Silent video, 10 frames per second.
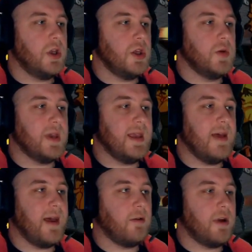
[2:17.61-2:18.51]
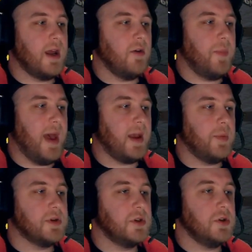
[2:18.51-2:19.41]
you can get that green health back,
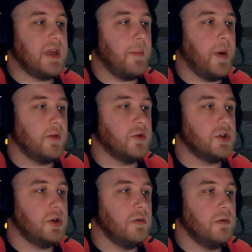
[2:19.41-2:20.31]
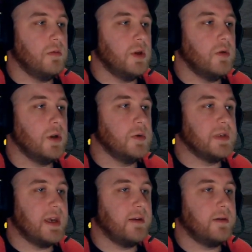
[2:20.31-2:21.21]
but as soon as you get punched, you lose it.